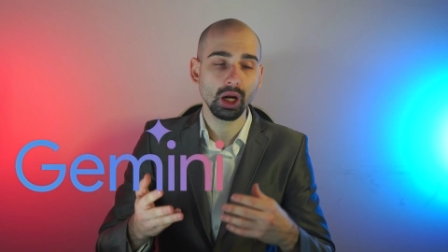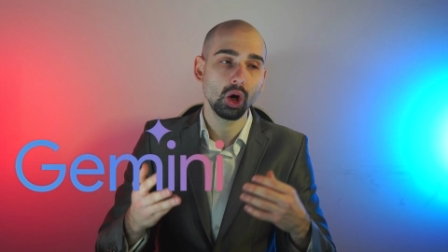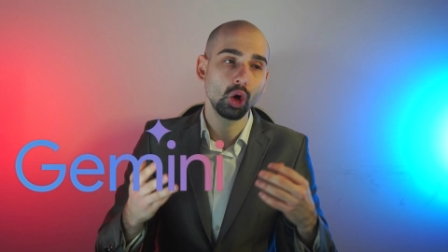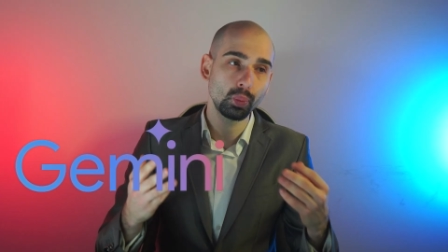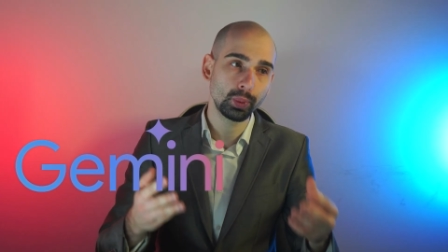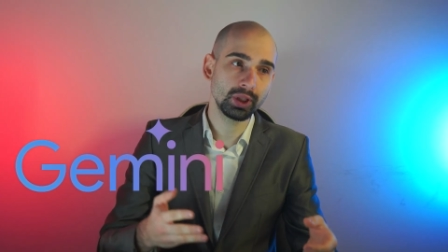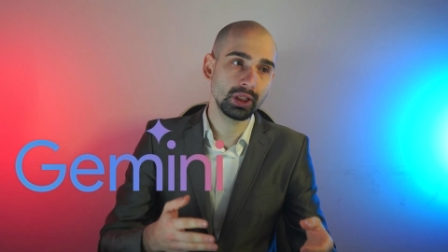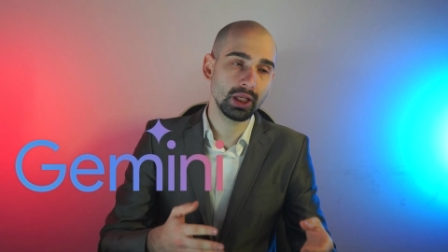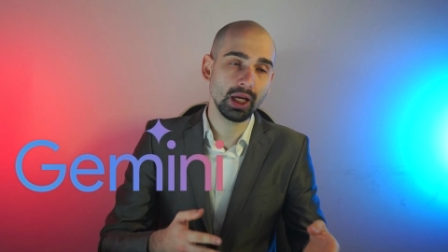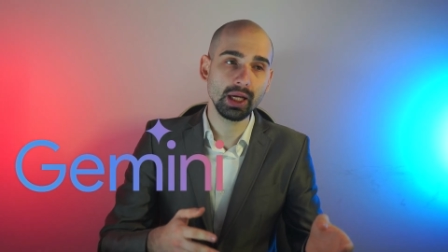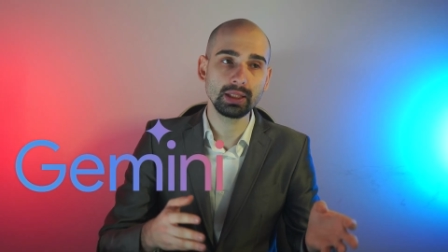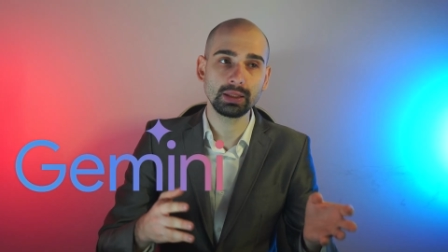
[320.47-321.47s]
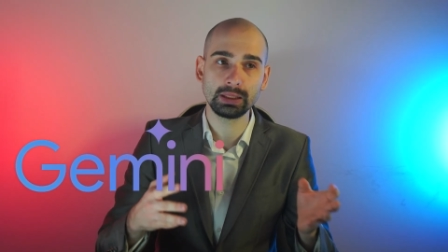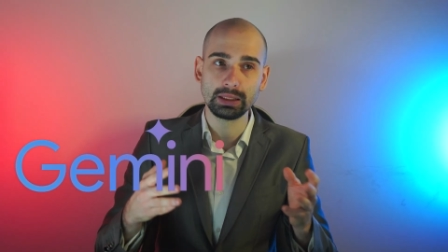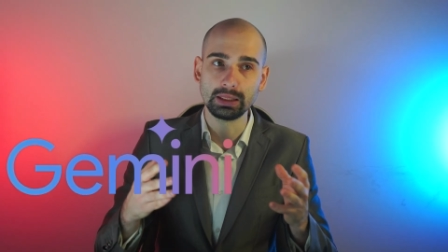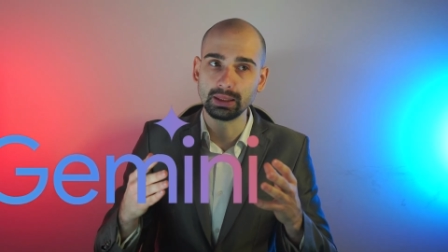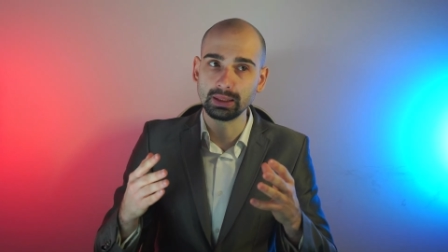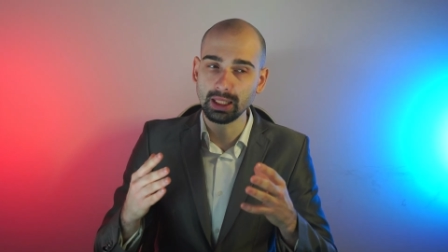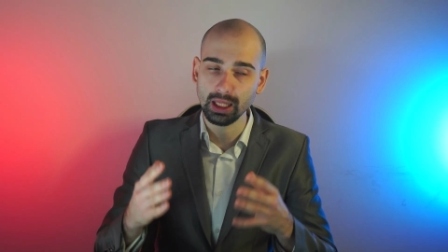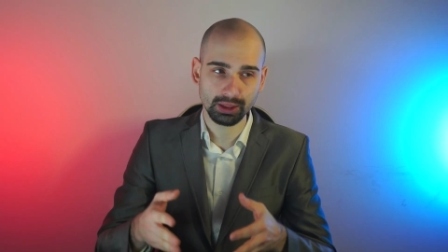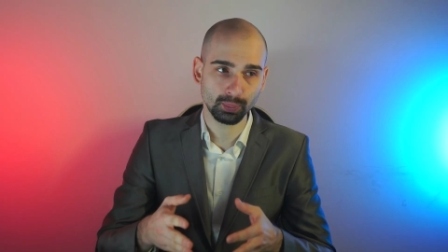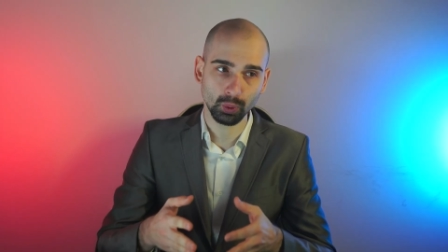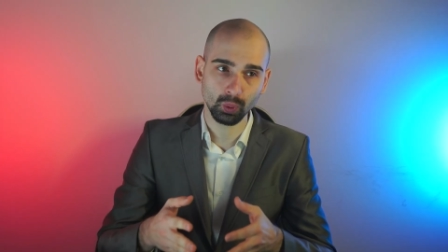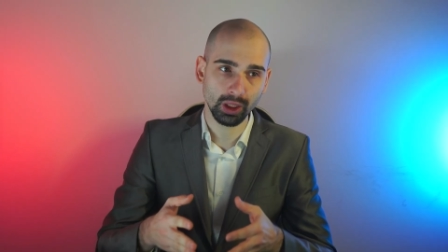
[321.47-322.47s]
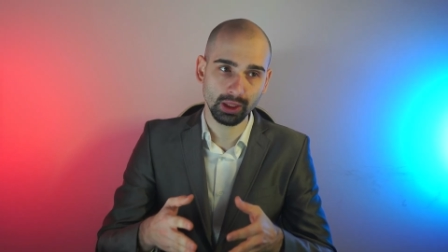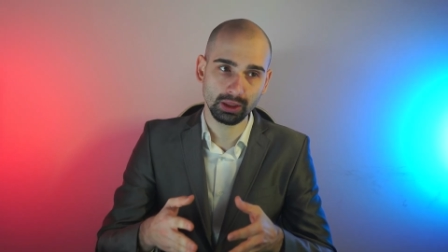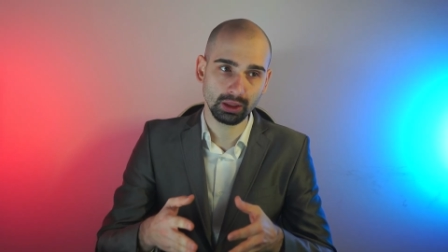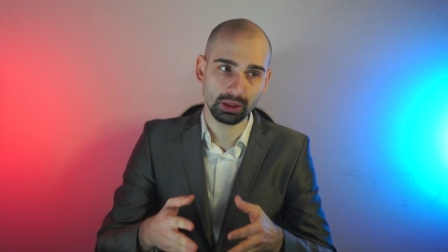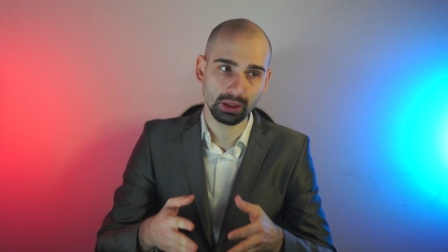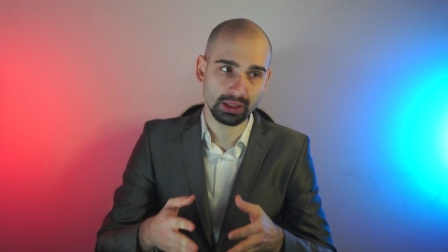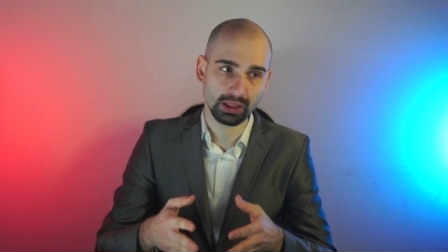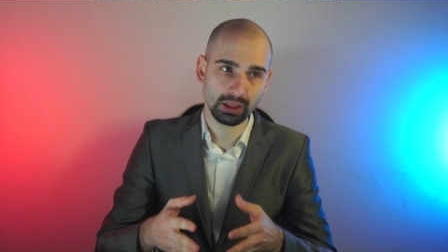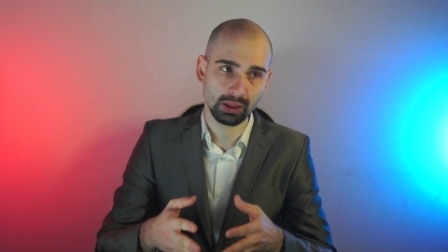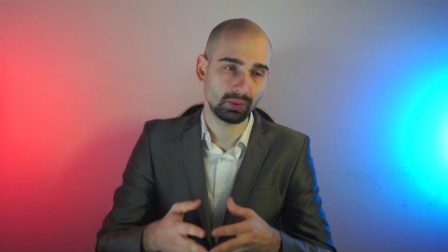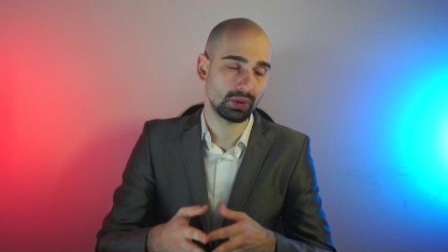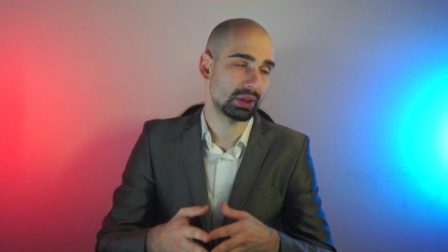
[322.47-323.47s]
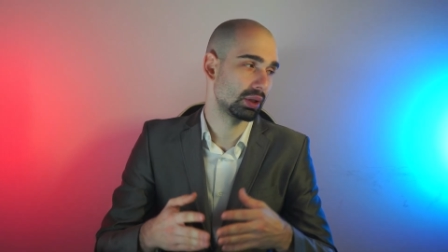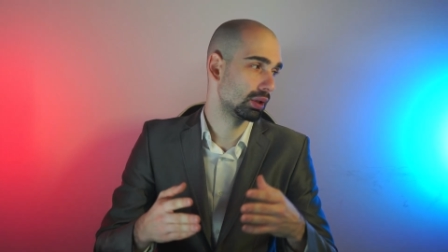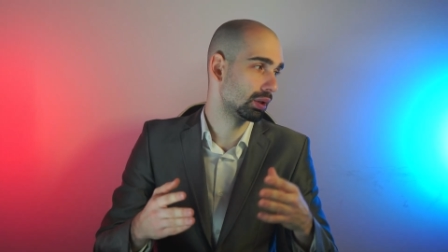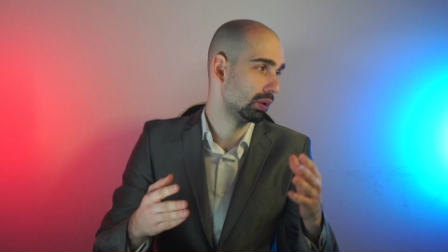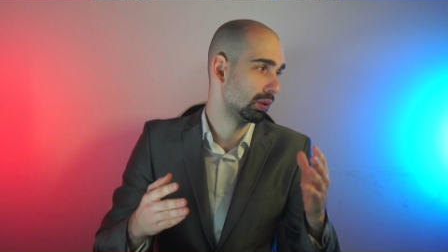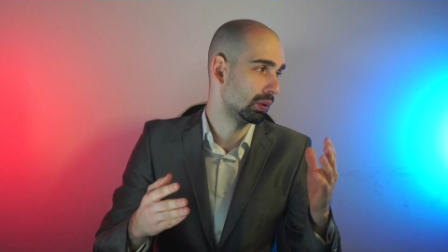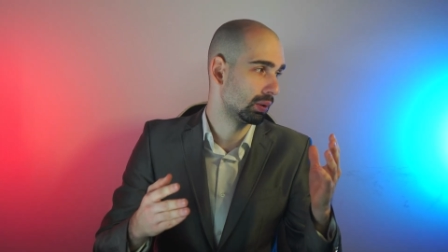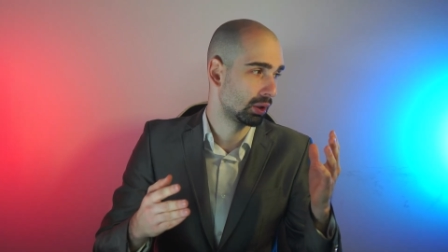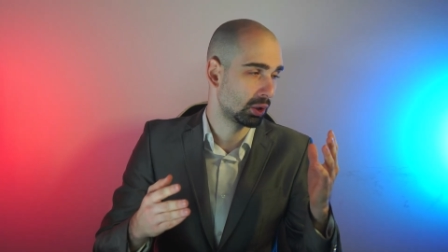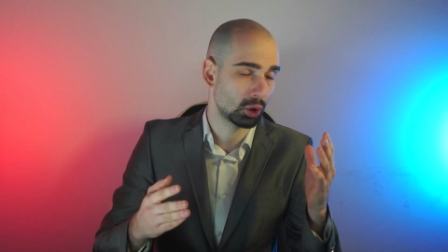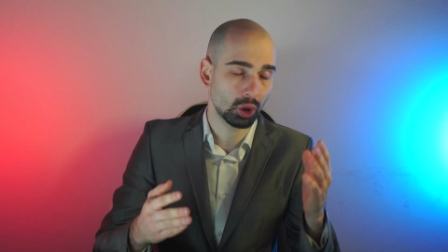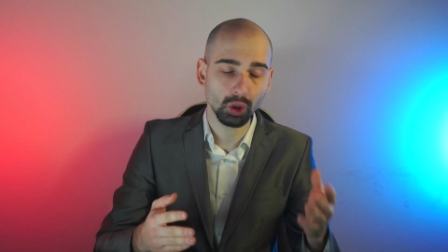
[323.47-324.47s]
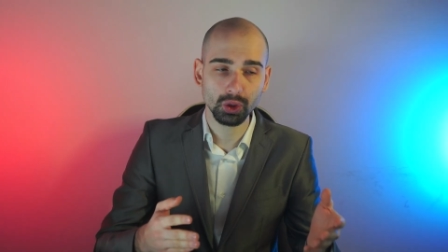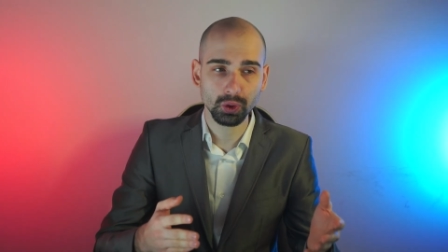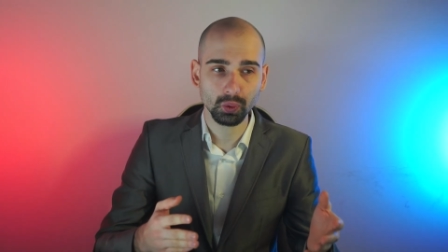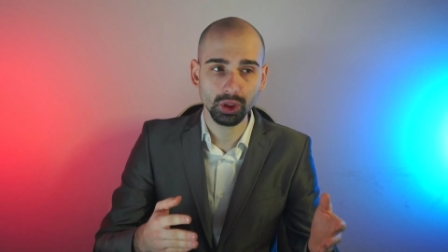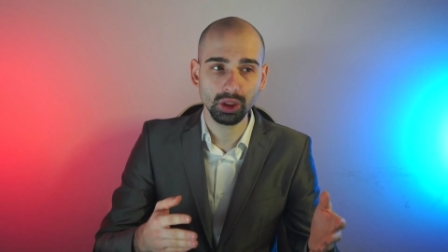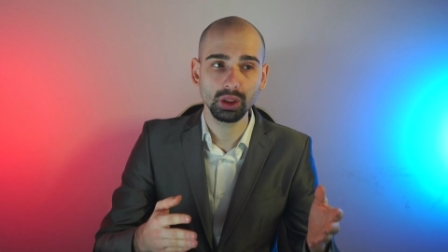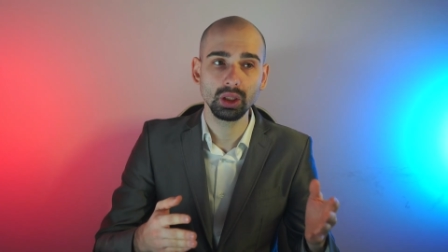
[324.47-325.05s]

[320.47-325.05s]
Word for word: OpenAI doesn't provide it as a service. Uh, Grok three